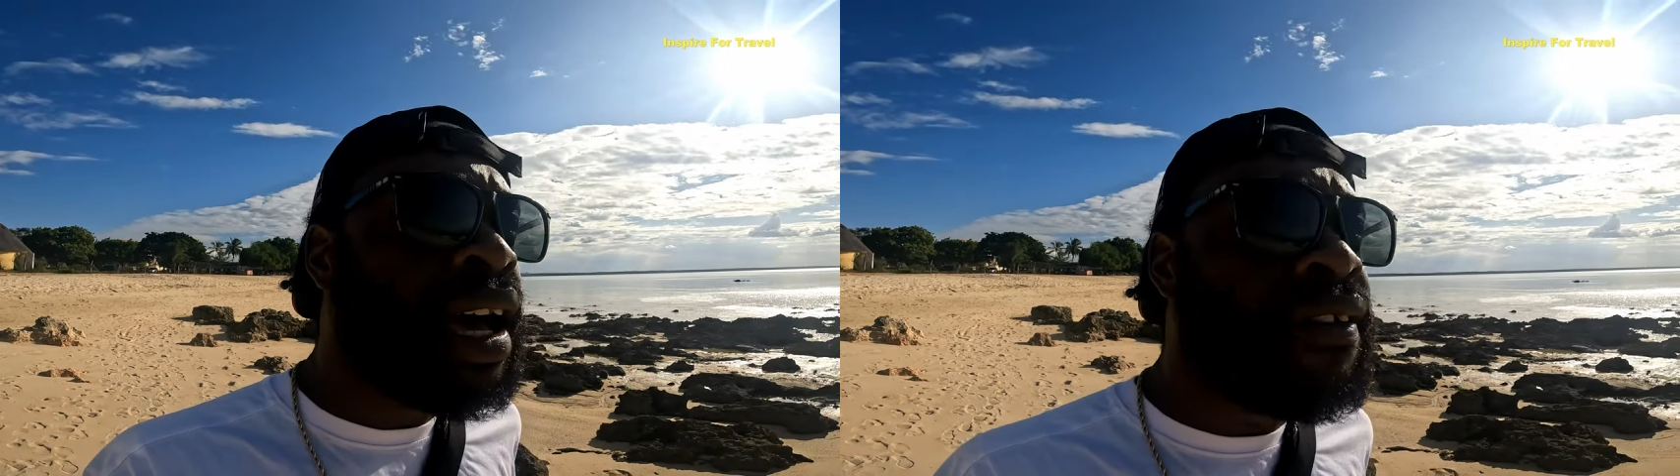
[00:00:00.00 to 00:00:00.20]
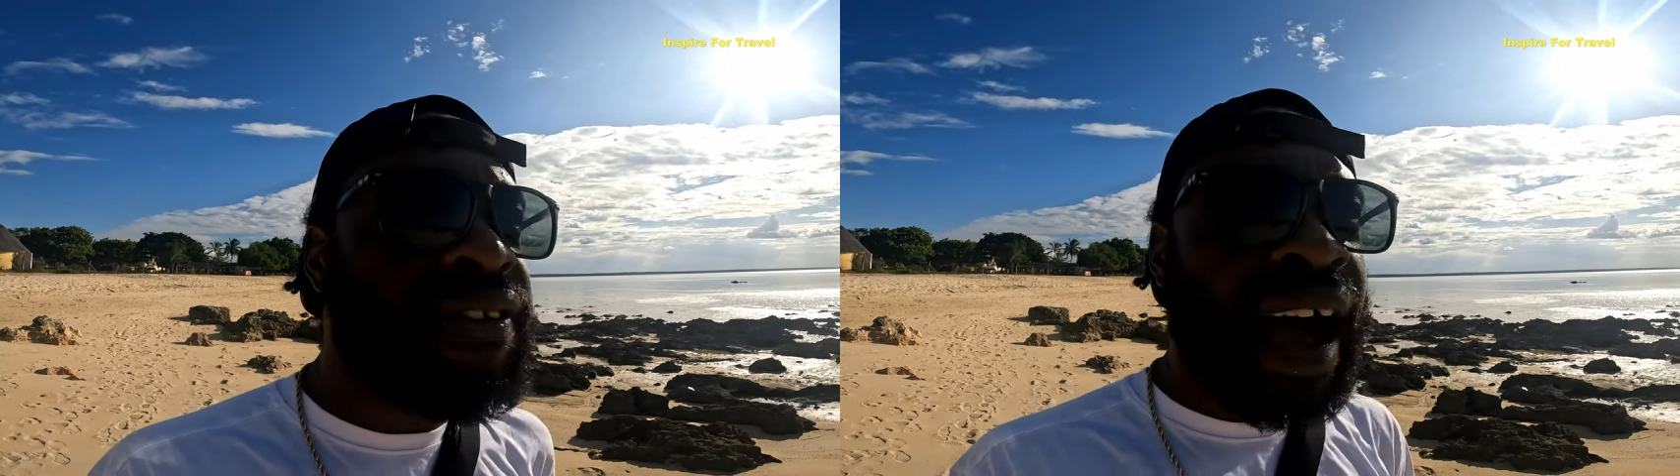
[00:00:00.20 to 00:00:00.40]

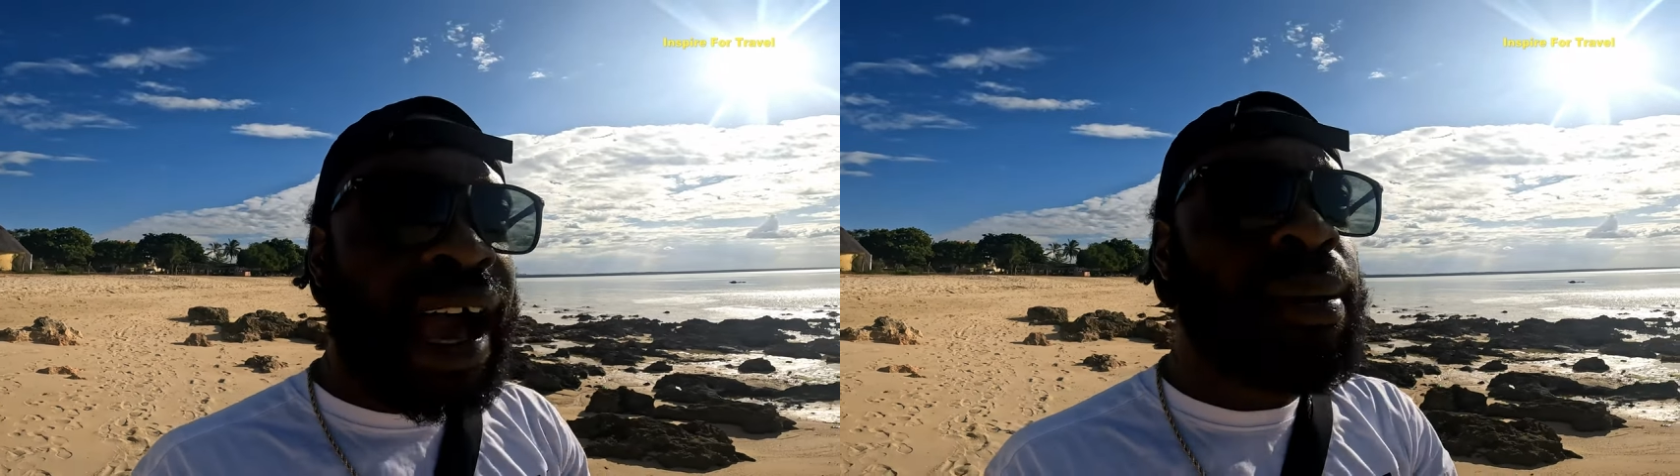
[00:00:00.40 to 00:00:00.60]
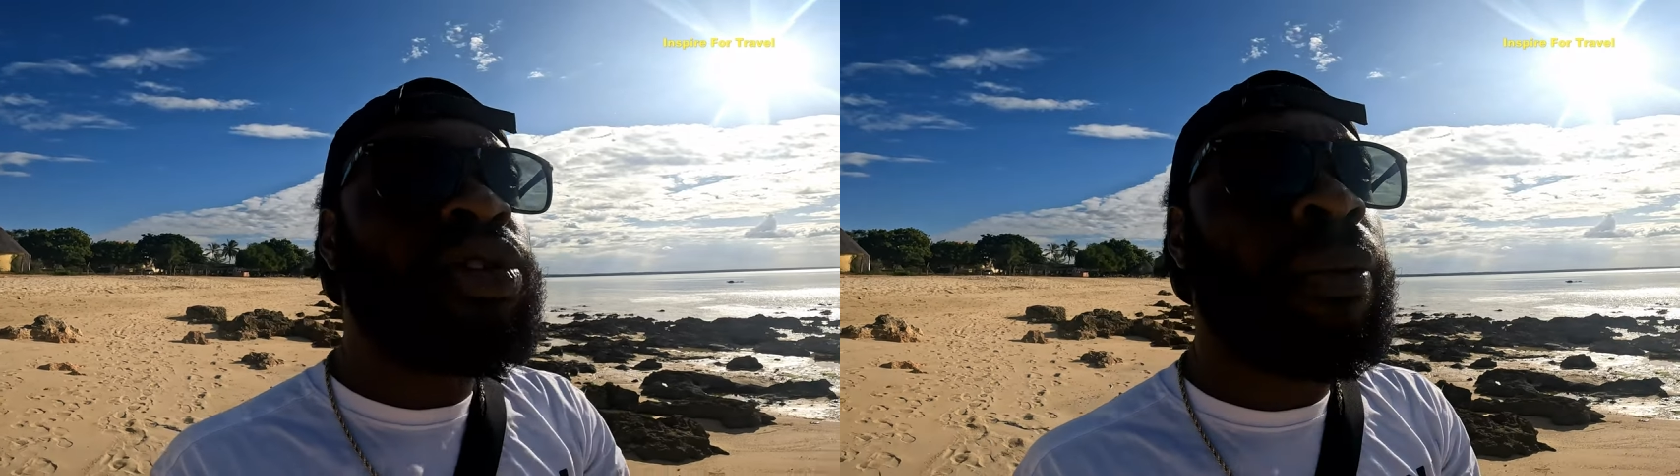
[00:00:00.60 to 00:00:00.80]

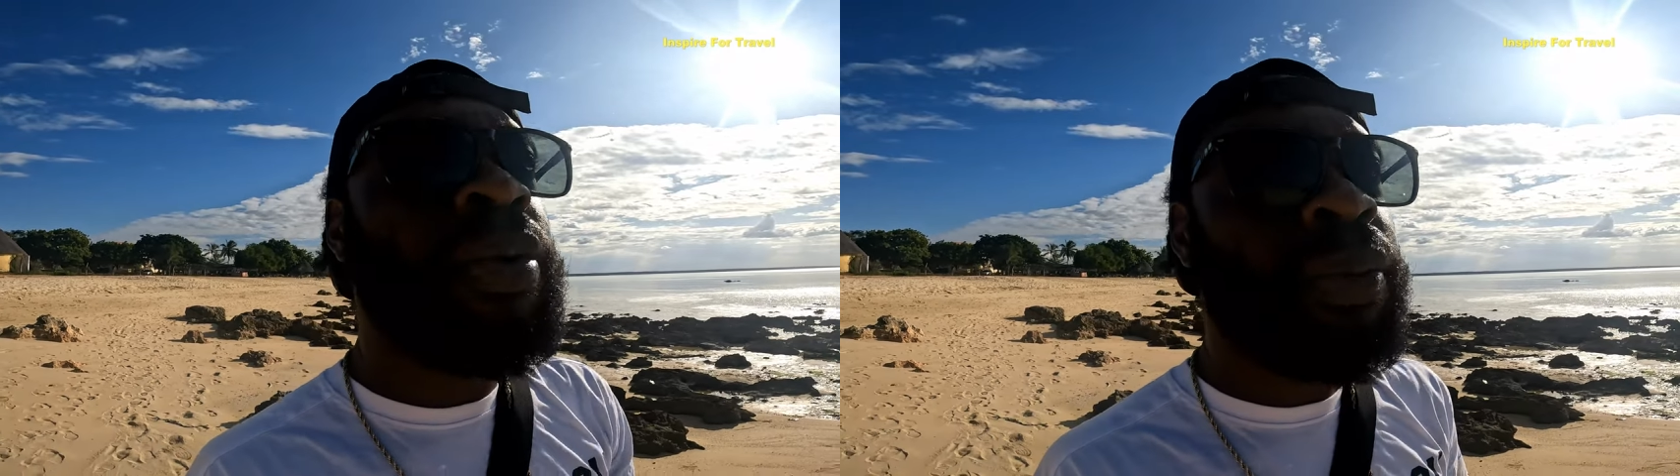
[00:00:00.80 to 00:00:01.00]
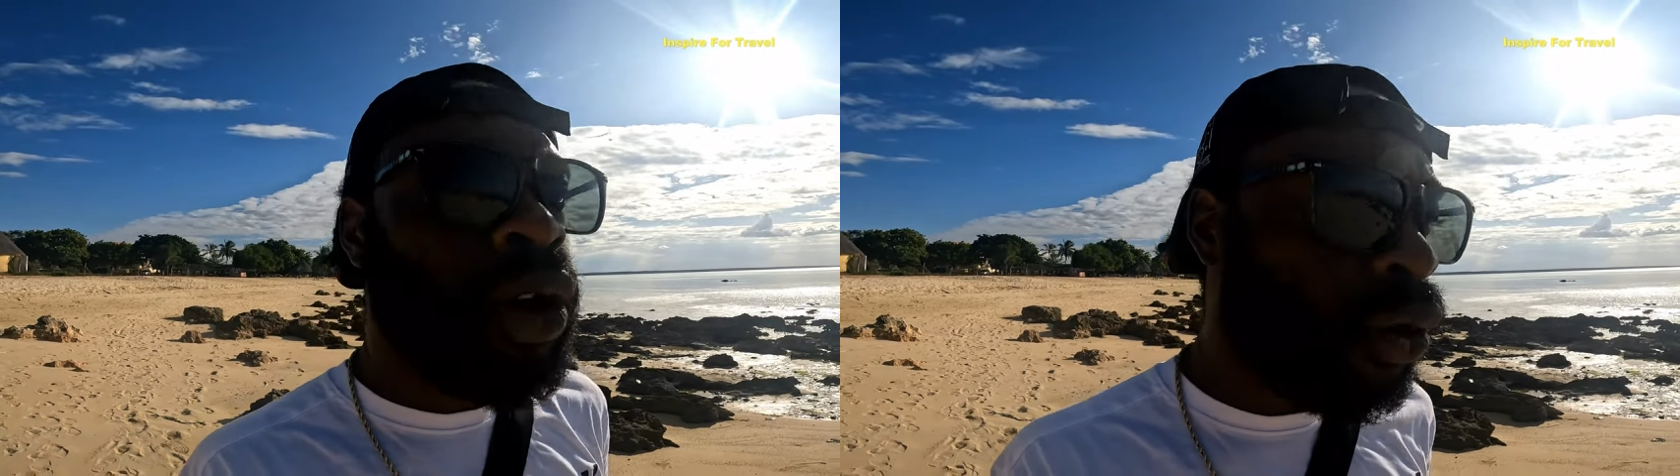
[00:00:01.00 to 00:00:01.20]
vibes where
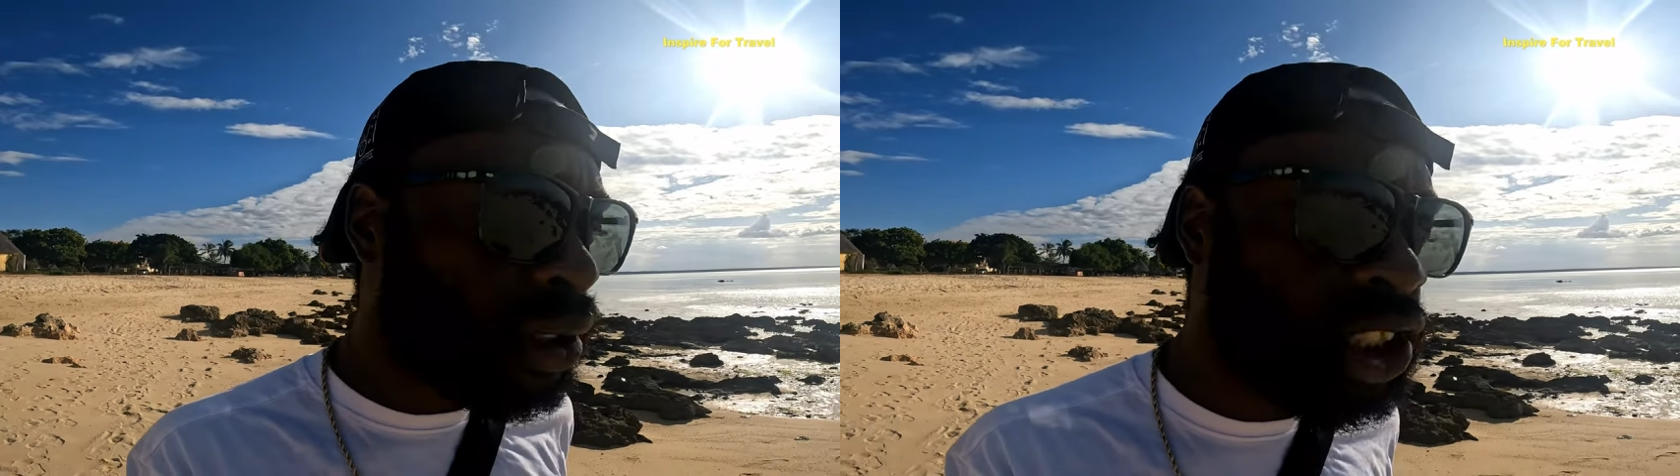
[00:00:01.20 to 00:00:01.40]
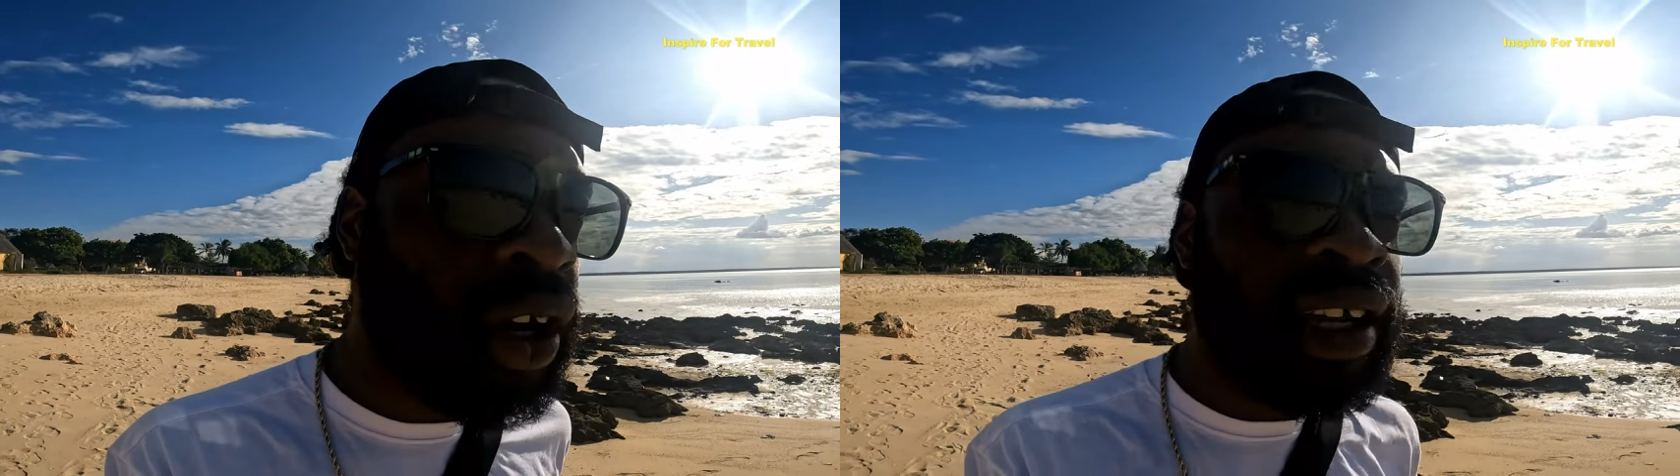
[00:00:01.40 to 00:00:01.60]
people are
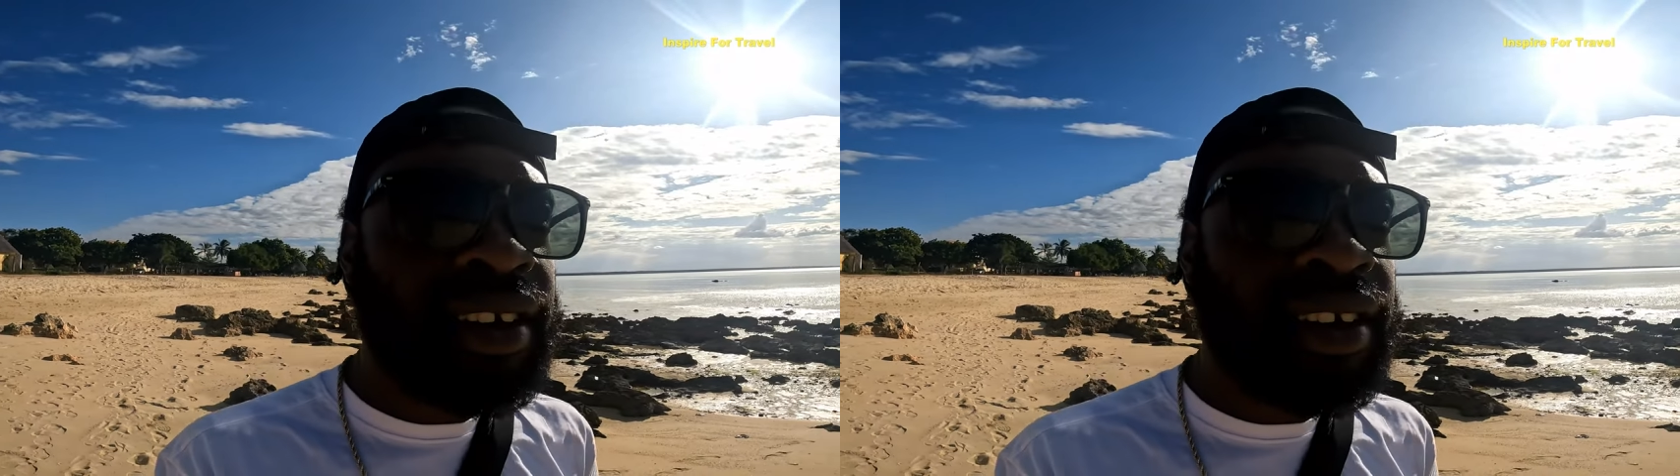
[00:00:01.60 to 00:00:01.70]
always trying